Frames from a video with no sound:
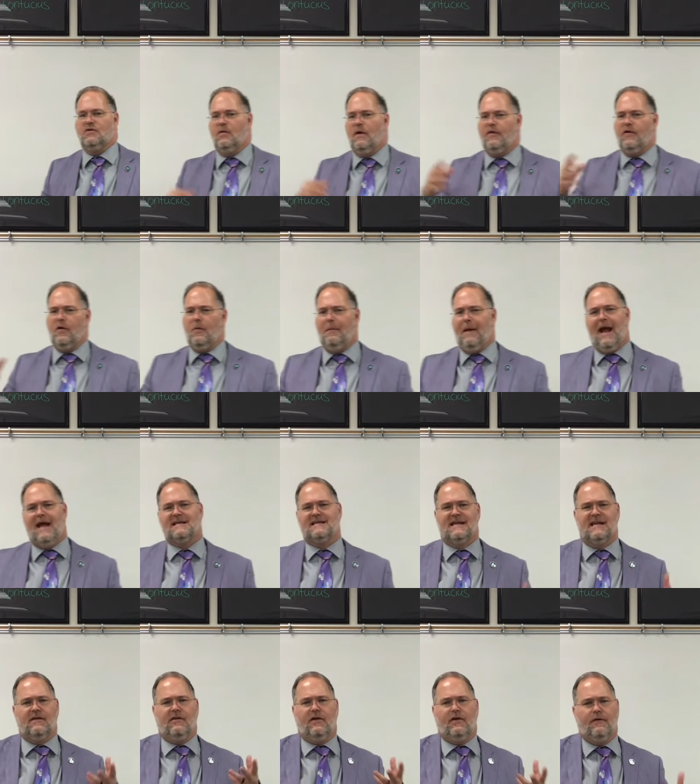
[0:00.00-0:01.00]
whether you're
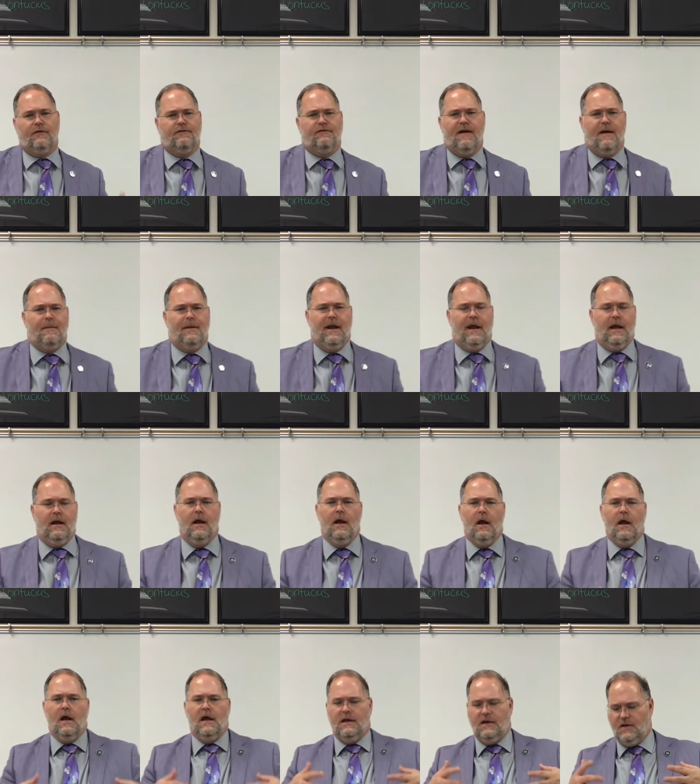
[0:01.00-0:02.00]
masculine or feminine.
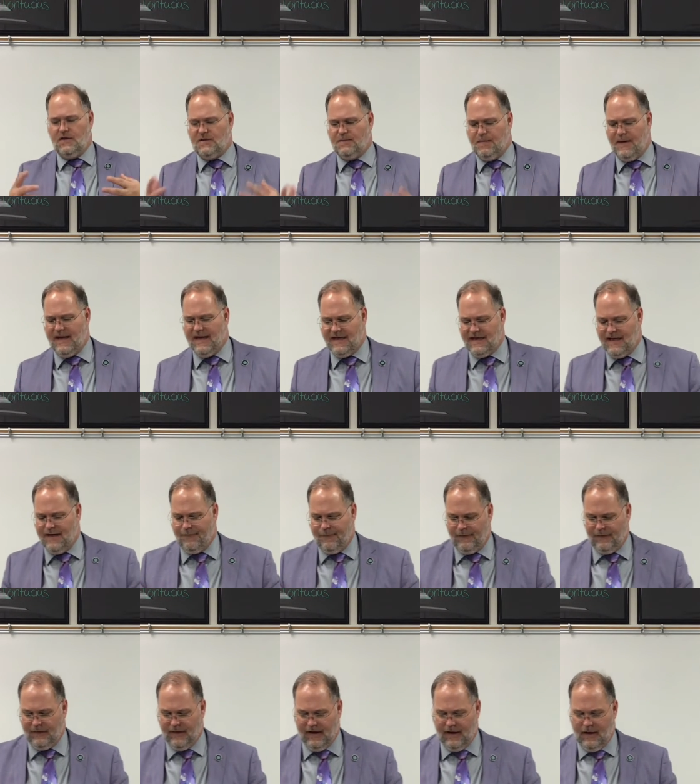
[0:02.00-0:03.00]
You speak
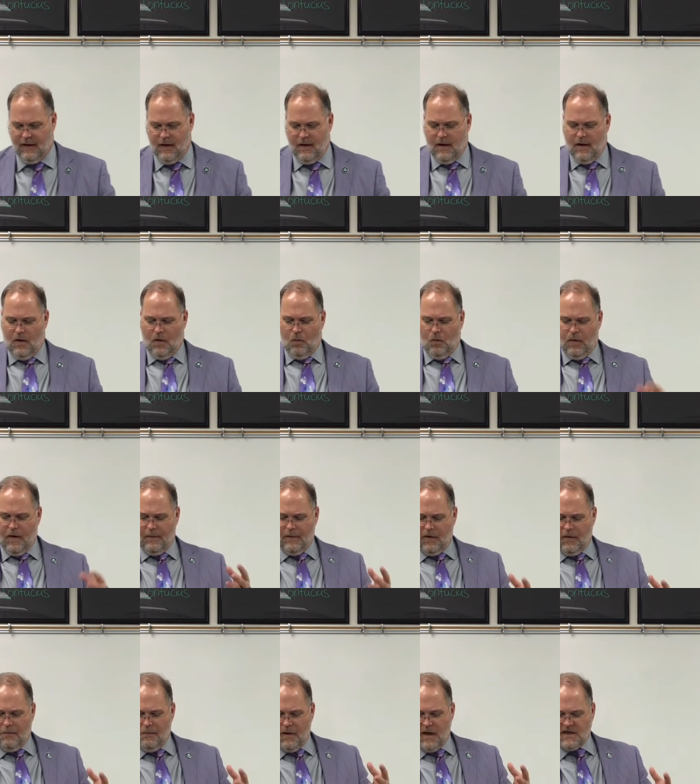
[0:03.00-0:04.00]
differently. Women
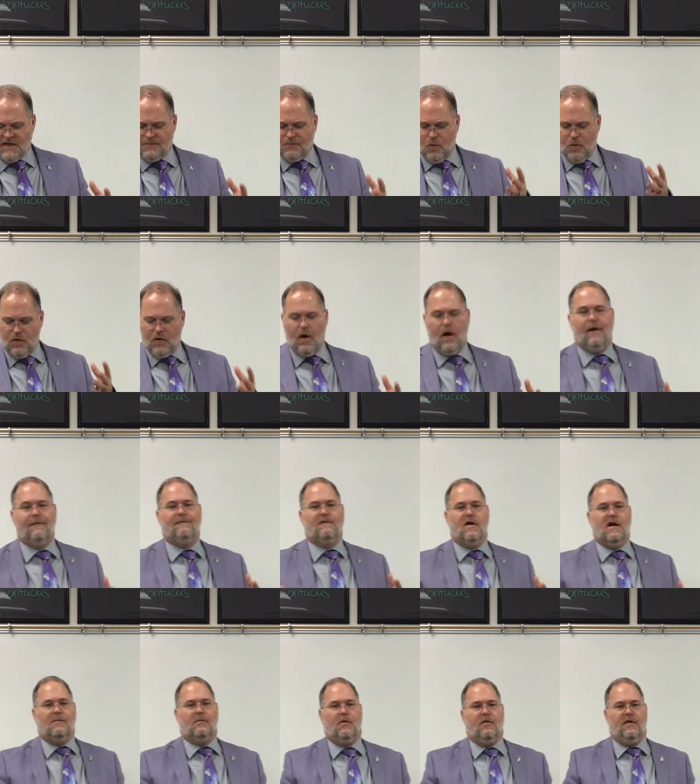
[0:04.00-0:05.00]
are much more
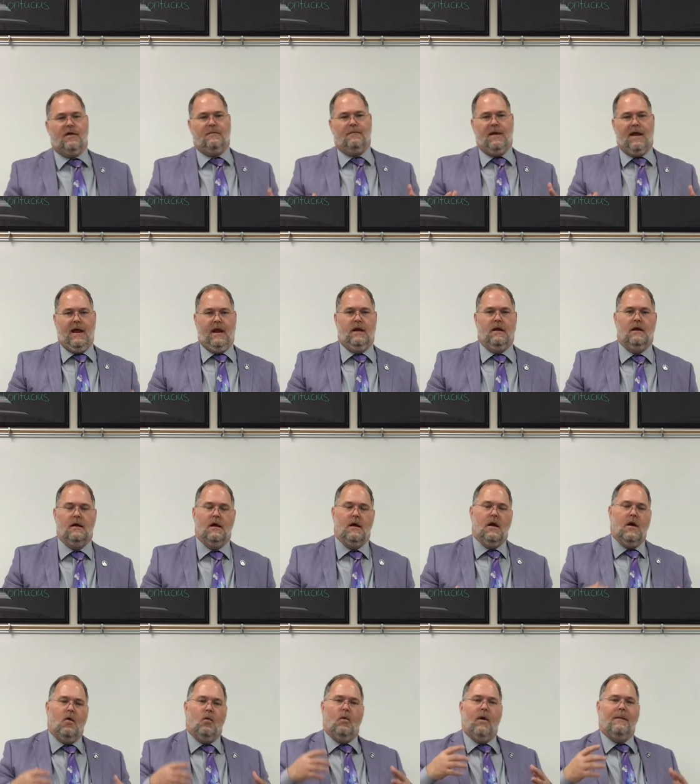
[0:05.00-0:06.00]
nonverbal than men.
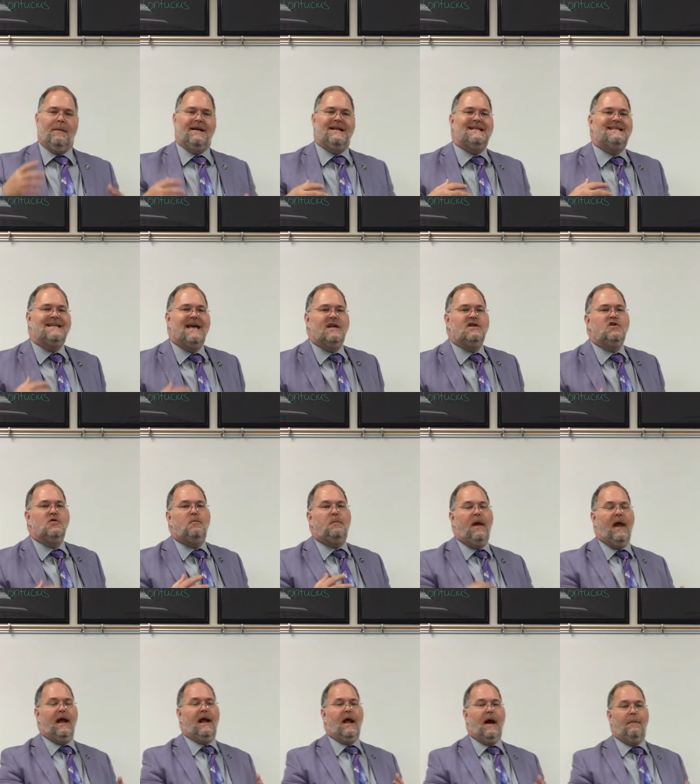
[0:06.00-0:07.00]
Women tend to
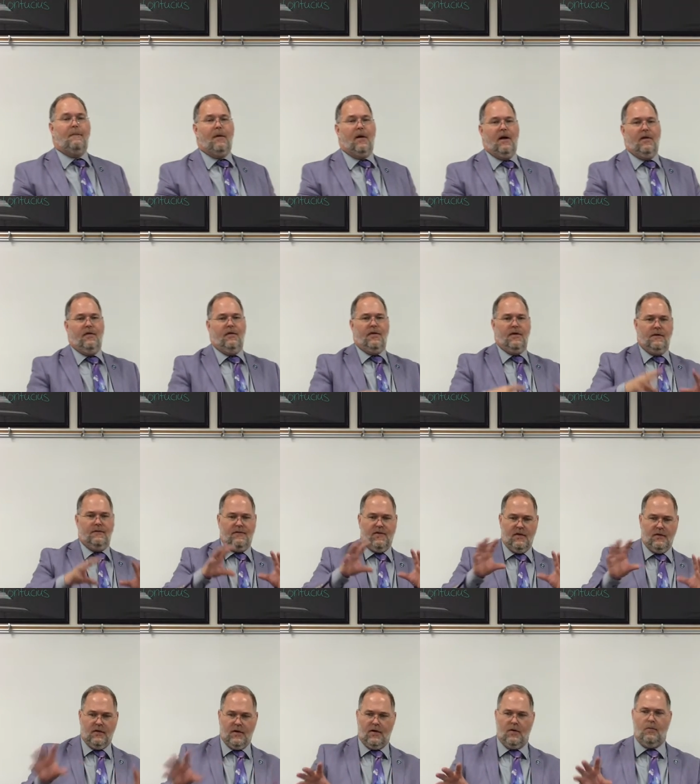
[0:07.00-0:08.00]
pick up on the
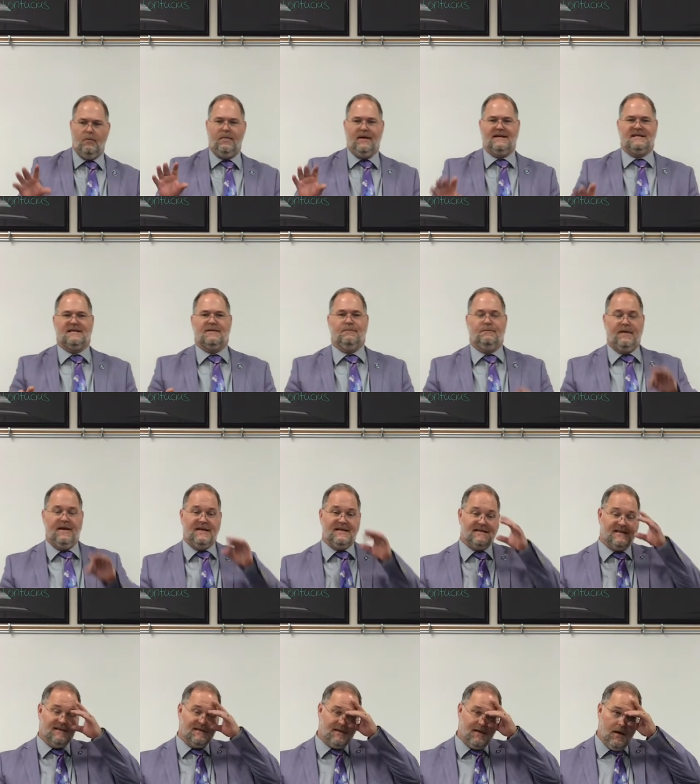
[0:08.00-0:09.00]
little bits and
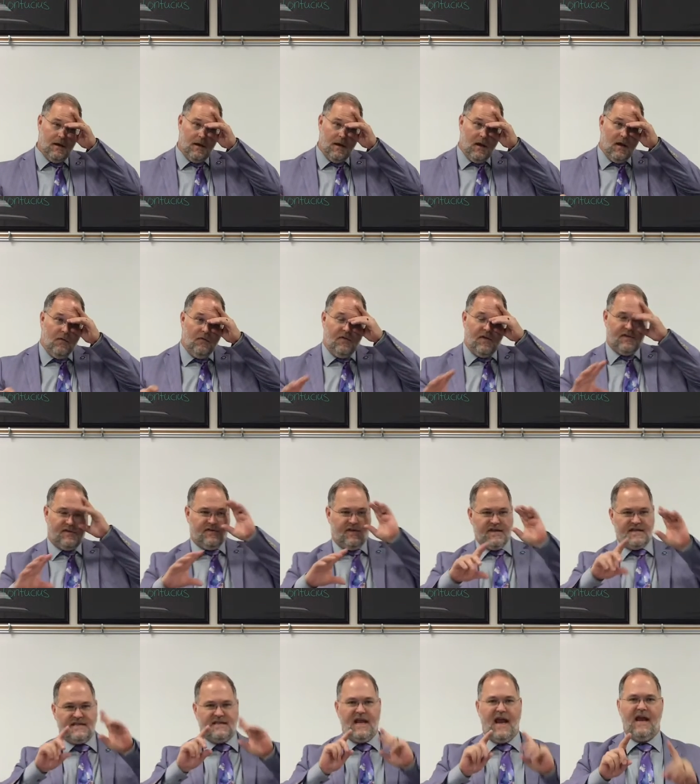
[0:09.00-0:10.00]
pieces. The
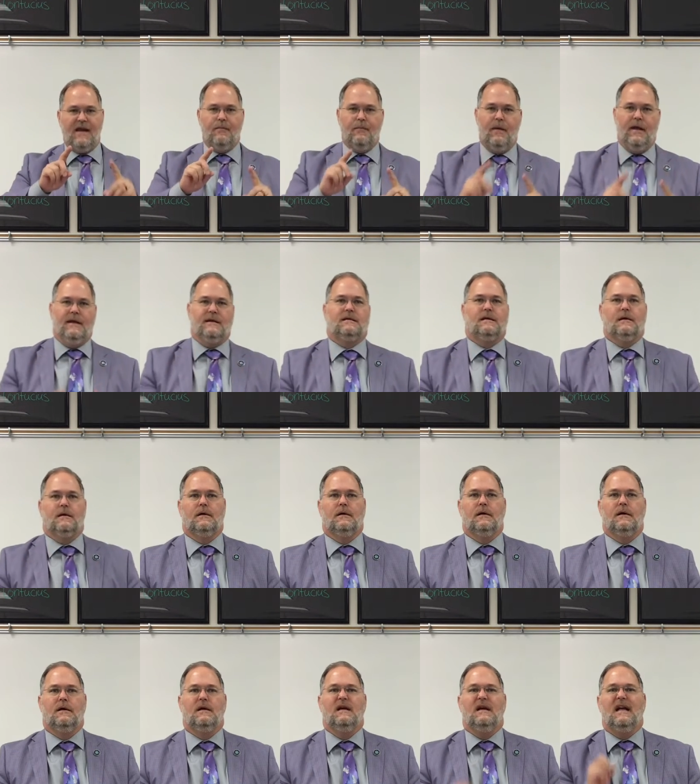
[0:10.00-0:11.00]
statement,
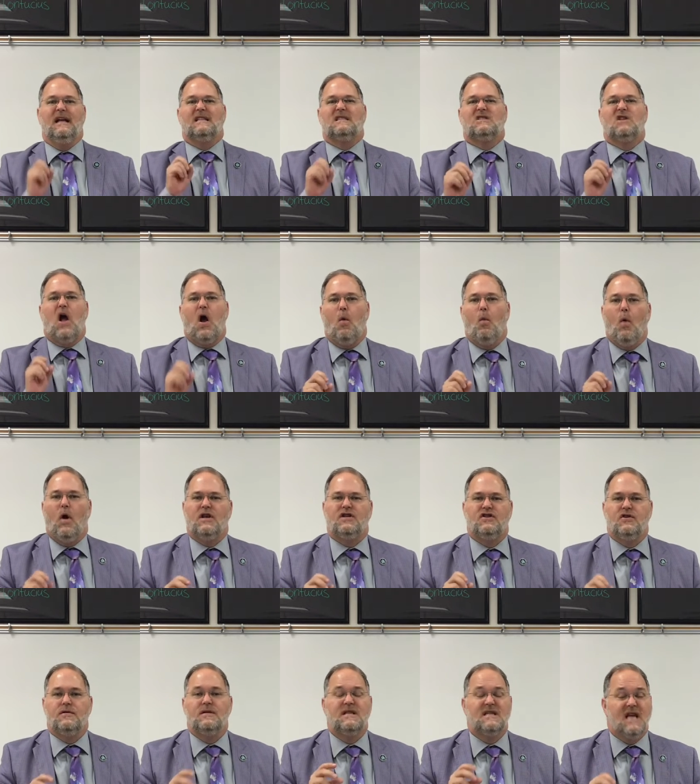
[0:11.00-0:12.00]
it's not what
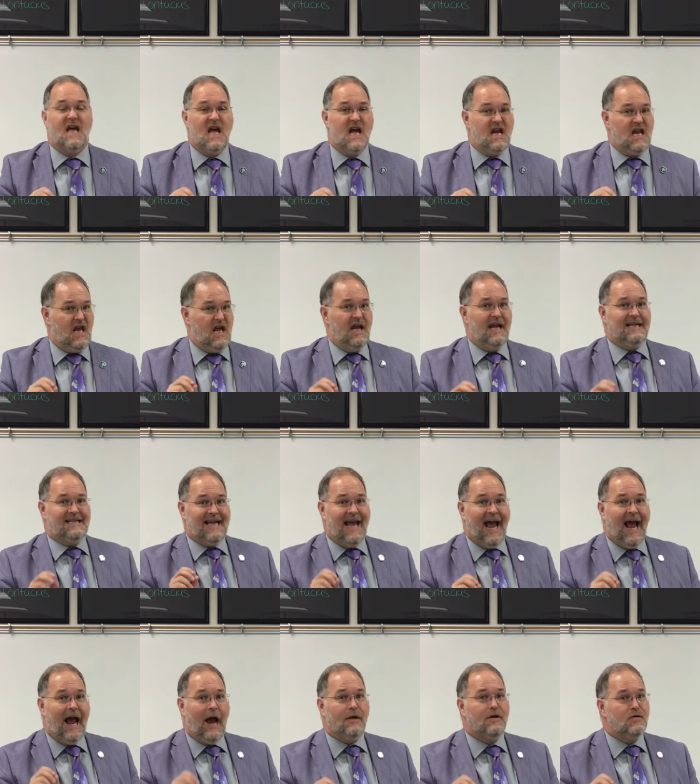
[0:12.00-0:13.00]
you said, it's
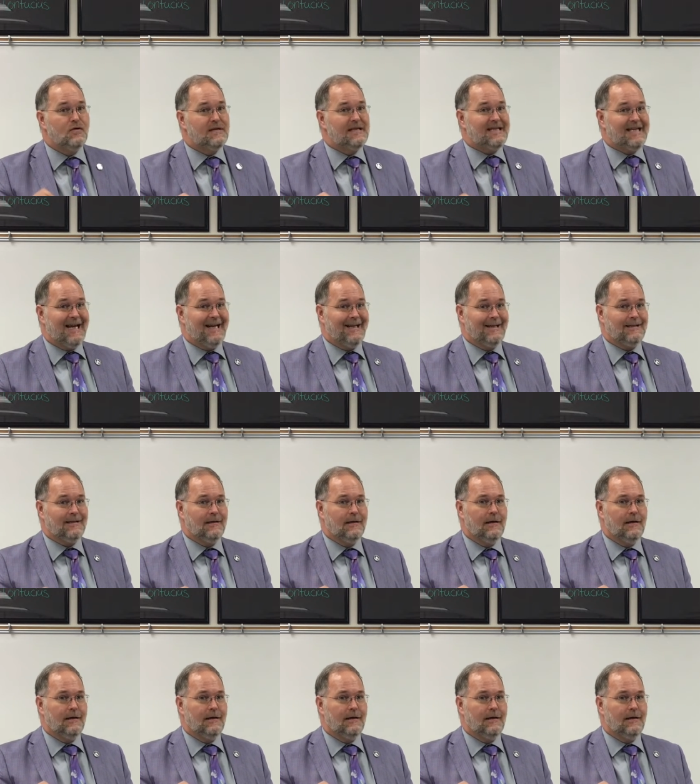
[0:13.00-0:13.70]
how you said it,